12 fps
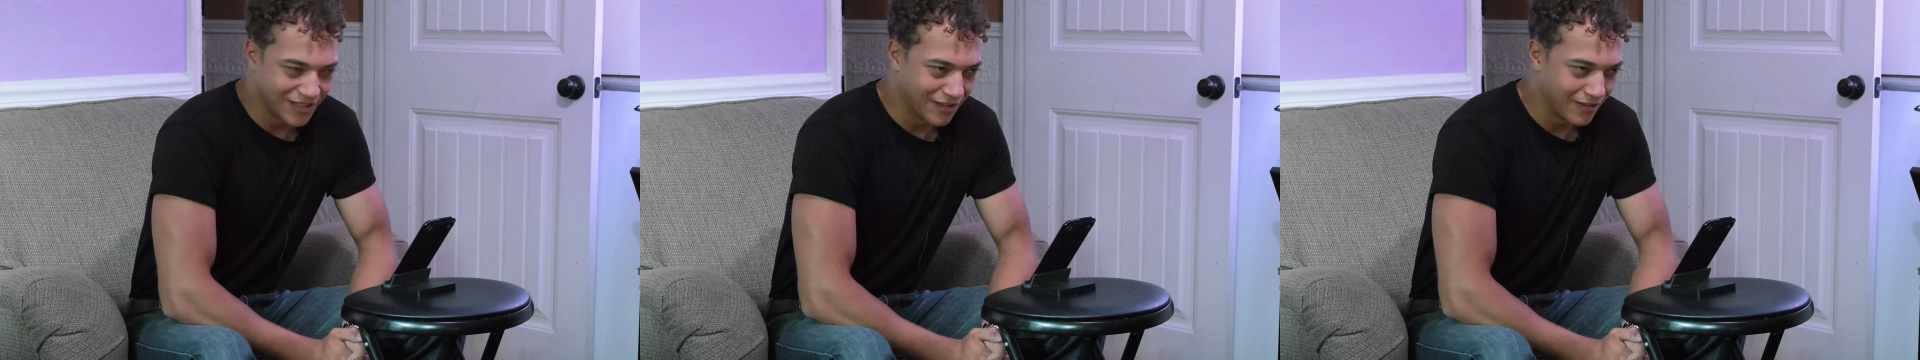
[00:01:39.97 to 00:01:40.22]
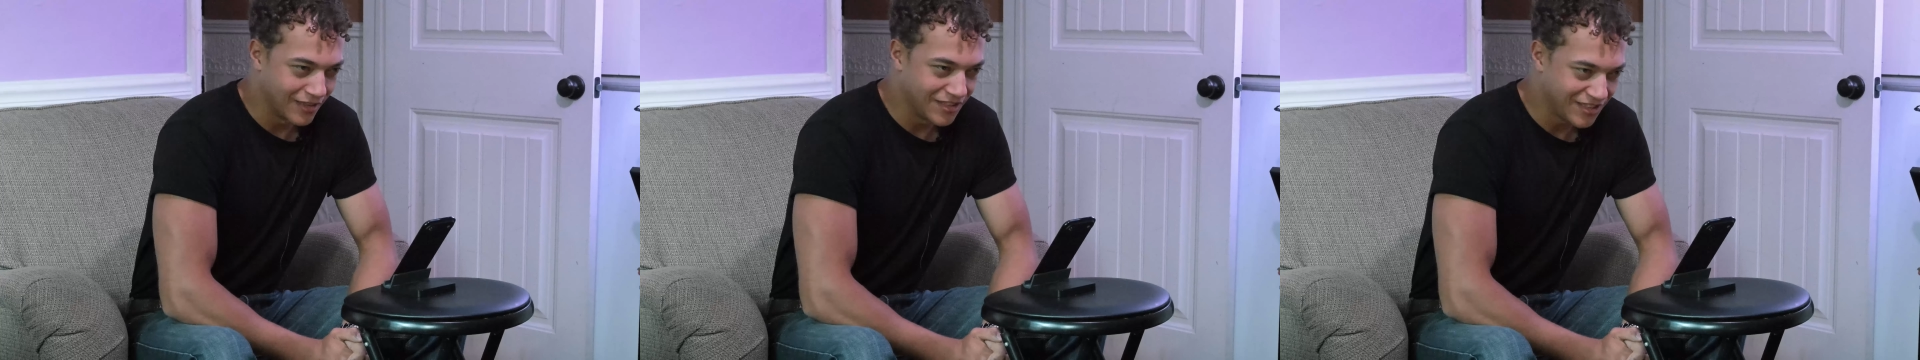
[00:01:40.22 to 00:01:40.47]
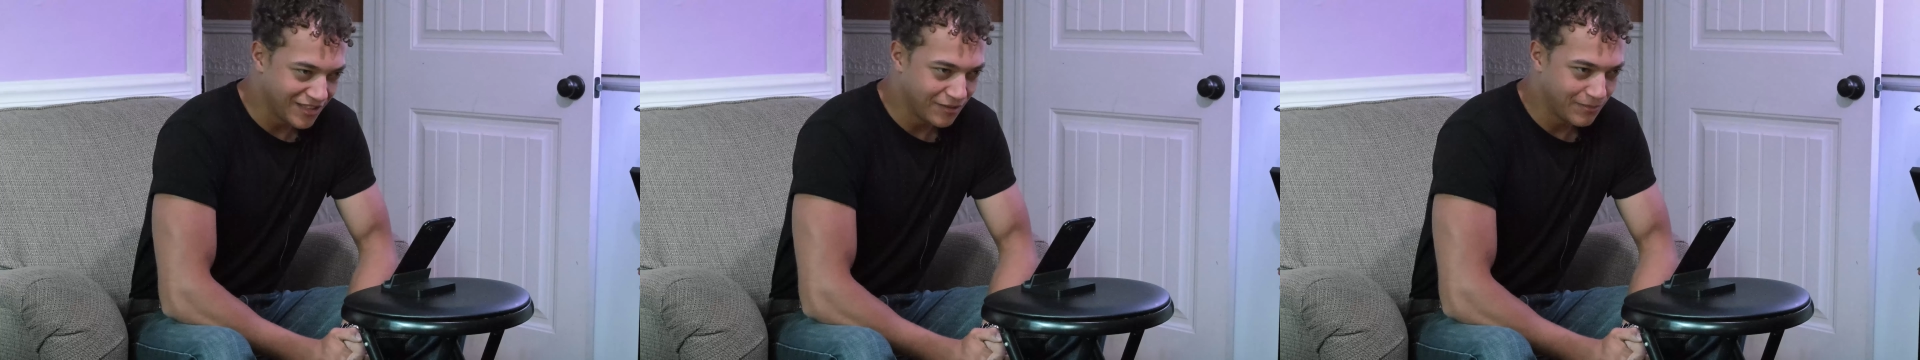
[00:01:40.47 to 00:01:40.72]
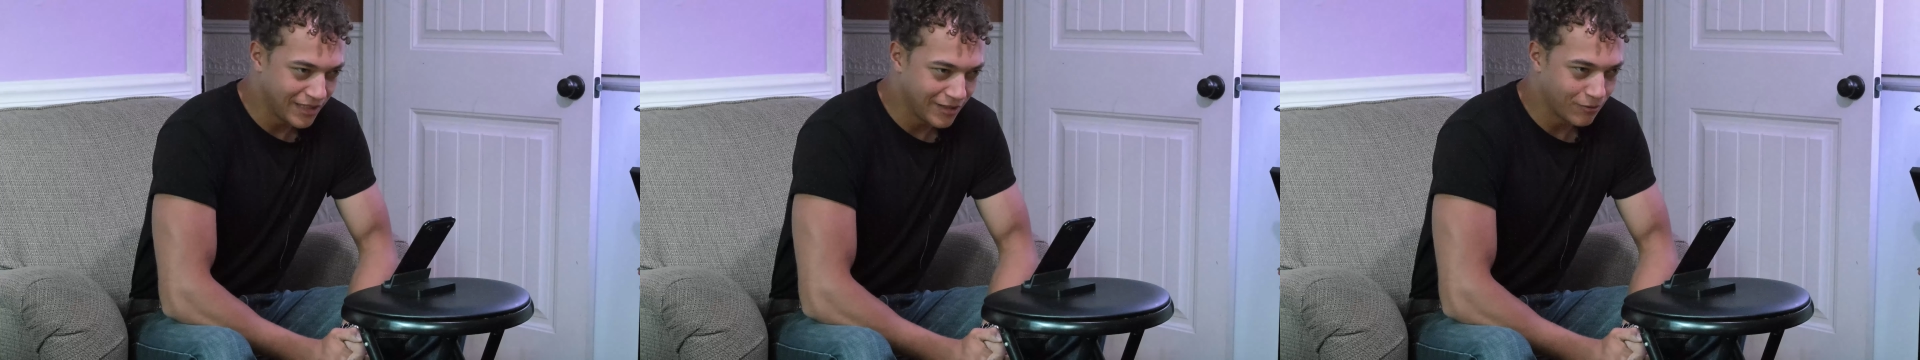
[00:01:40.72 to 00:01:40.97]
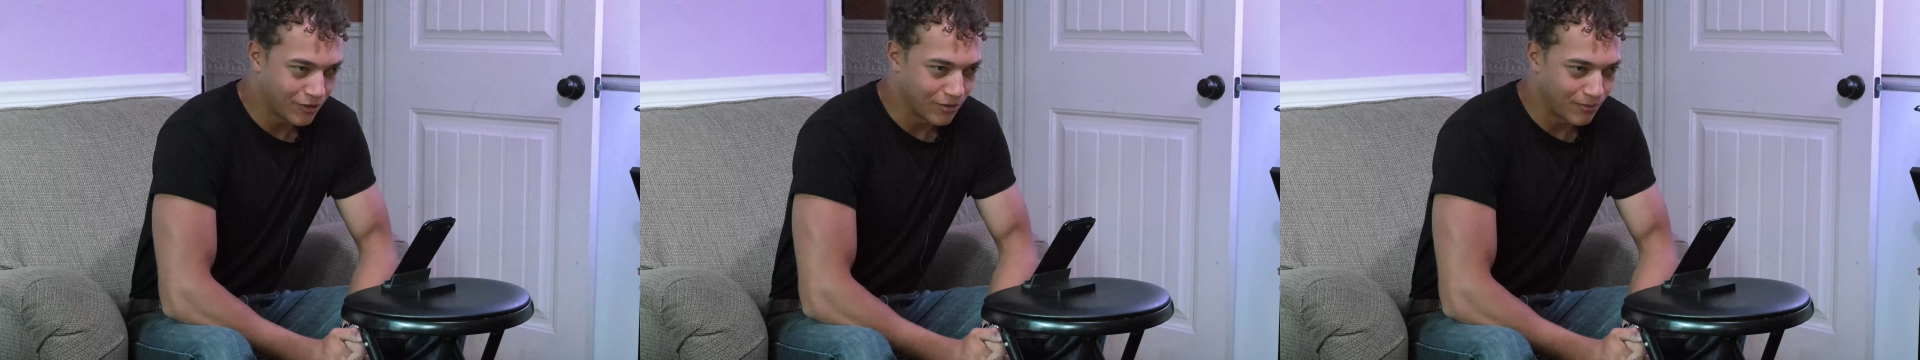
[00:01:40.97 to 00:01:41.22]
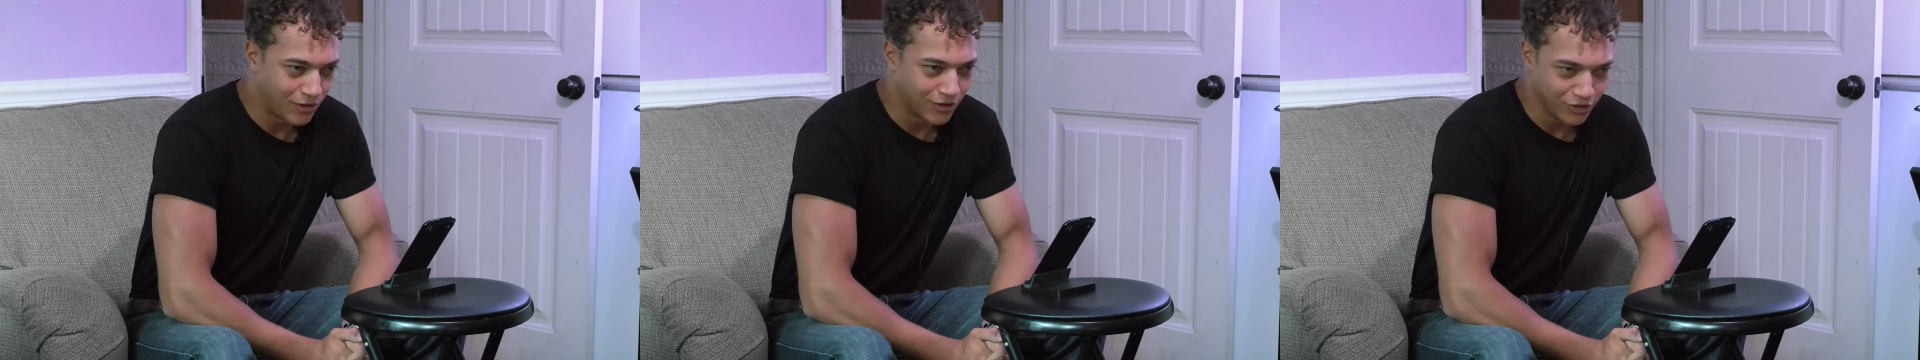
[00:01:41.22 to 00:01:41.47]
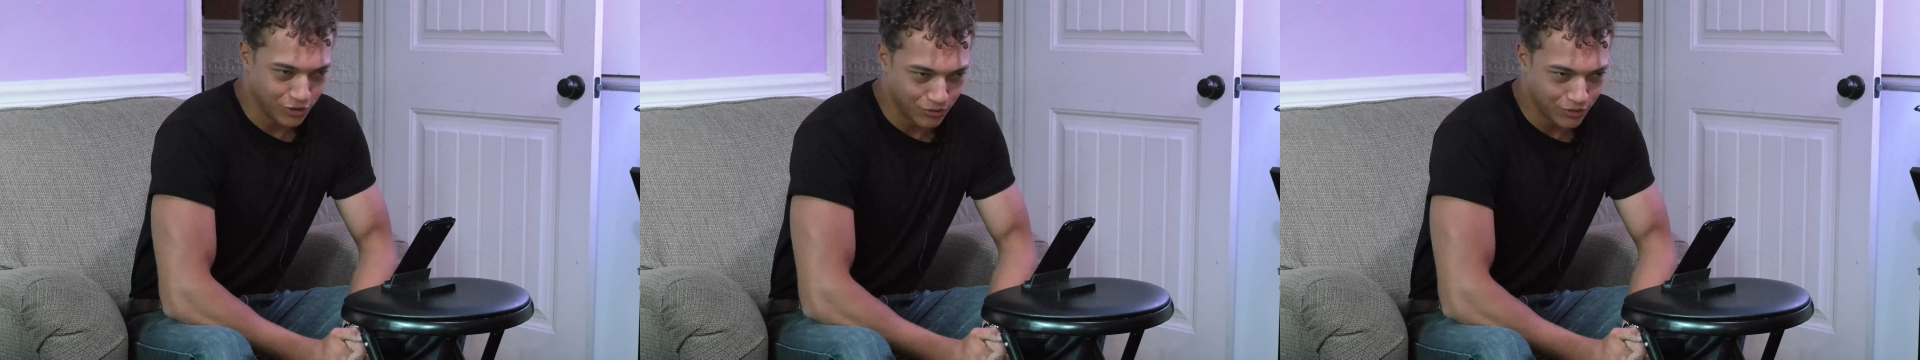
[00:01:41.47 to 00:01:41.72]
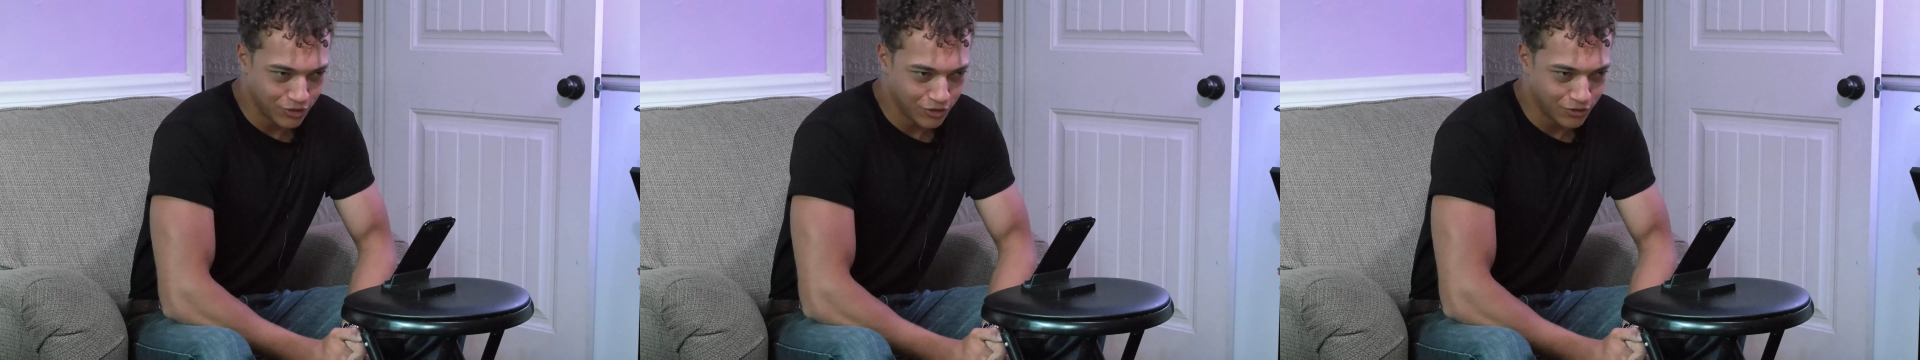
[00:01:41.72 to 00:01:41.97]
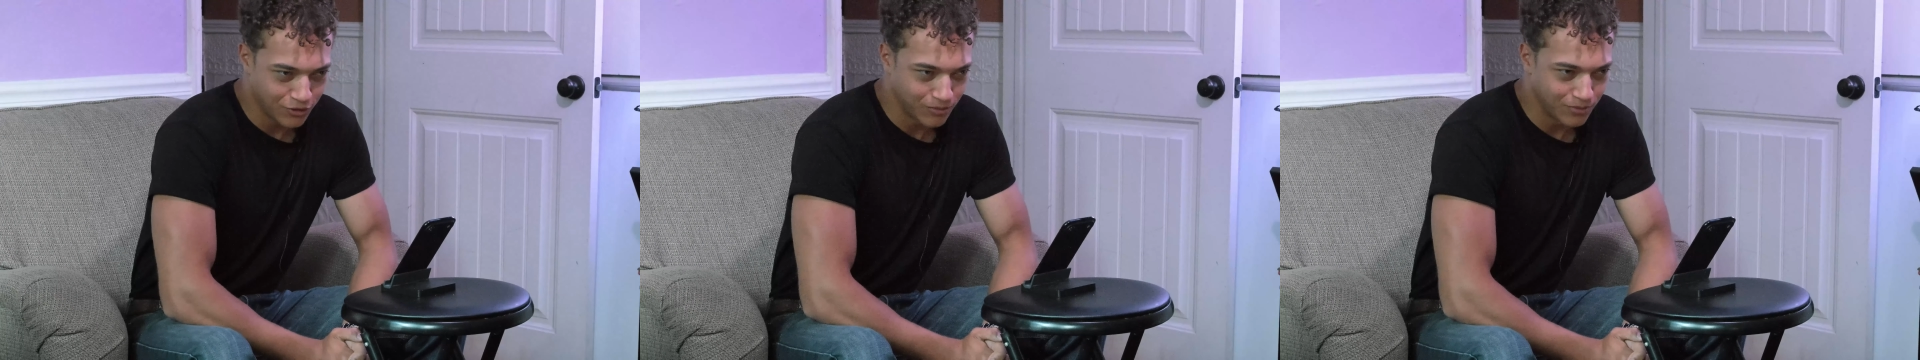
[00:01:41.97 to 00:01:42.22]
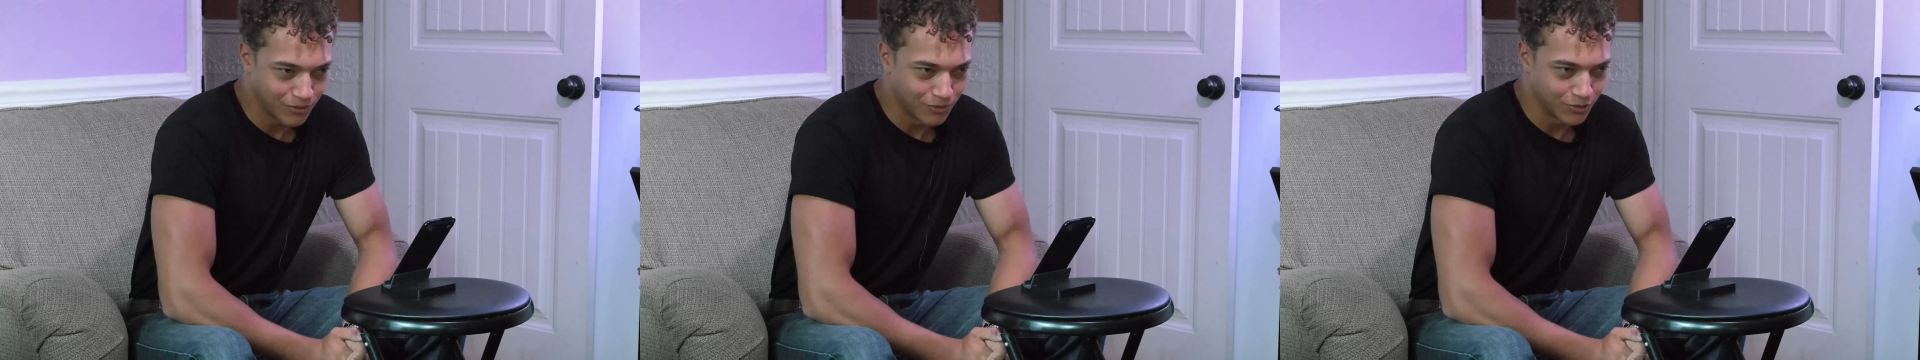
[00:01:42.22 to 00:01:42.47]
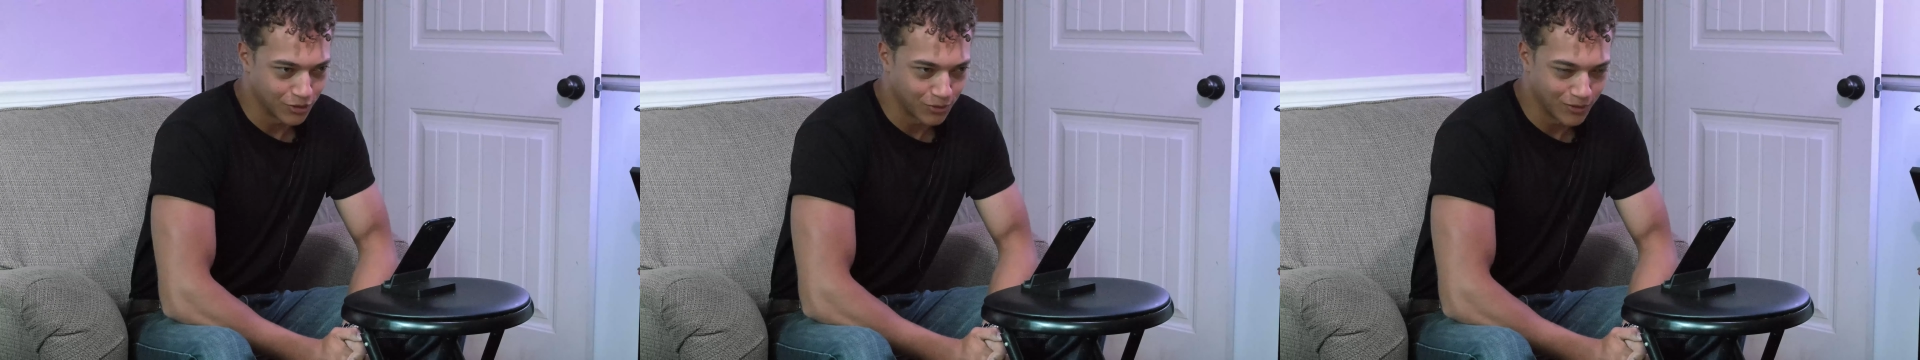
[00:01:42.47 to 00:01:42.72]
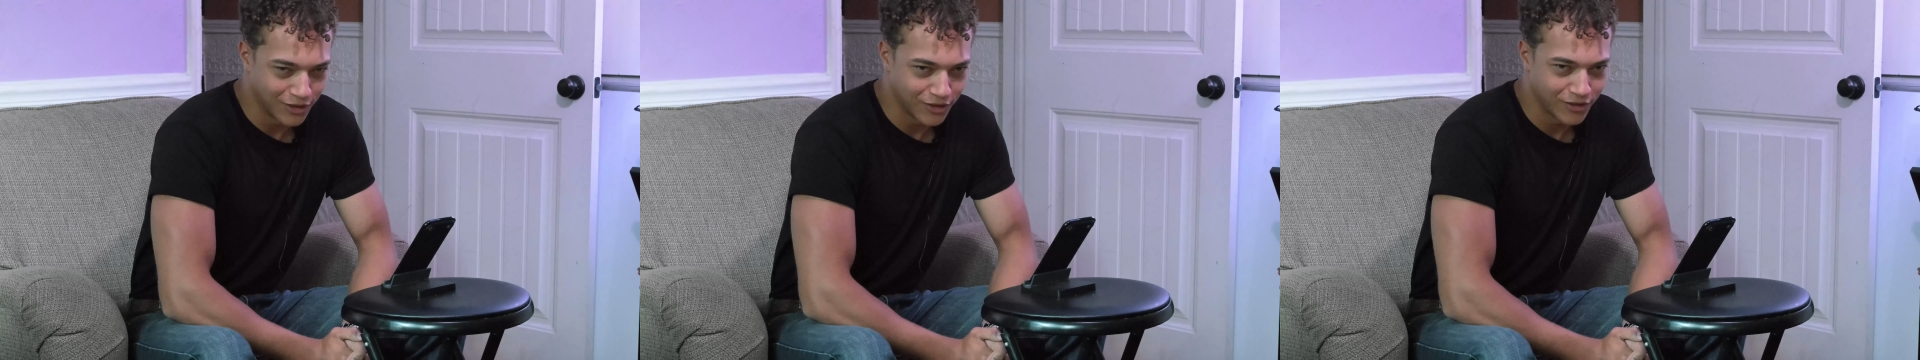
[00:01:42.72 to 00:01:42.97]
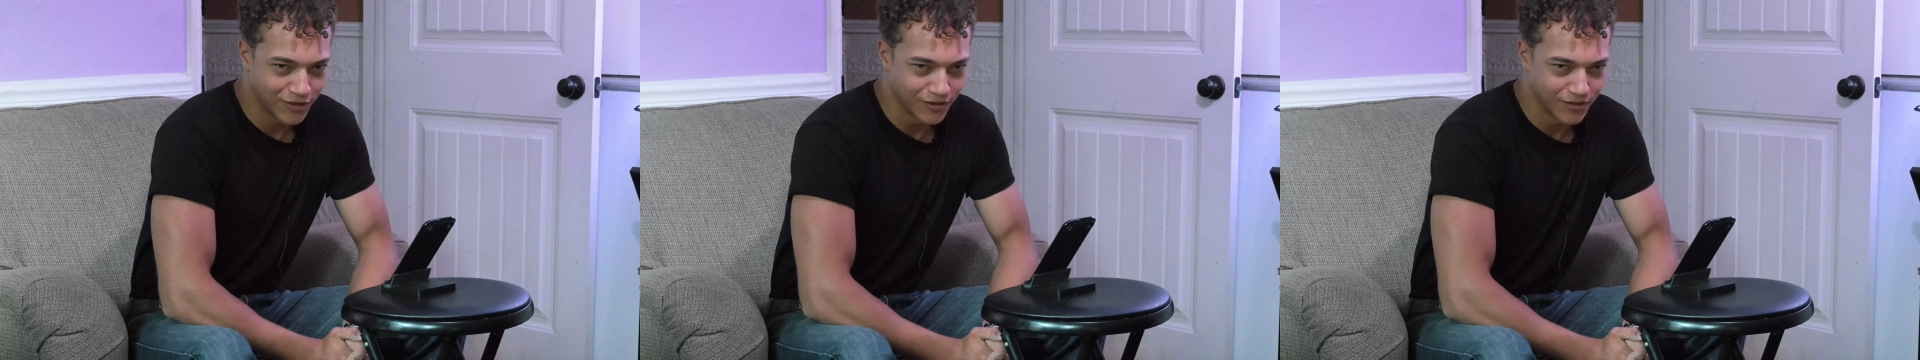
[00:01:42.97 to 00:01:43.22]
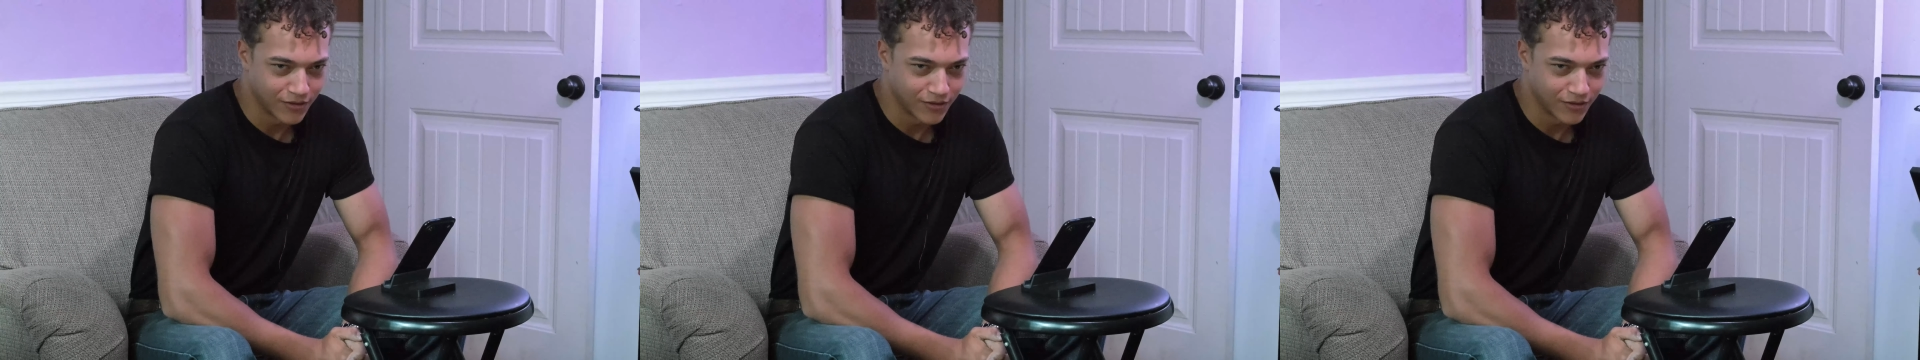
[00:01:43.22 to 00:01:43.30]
it listening to me while I'm on YouTube or Twitter?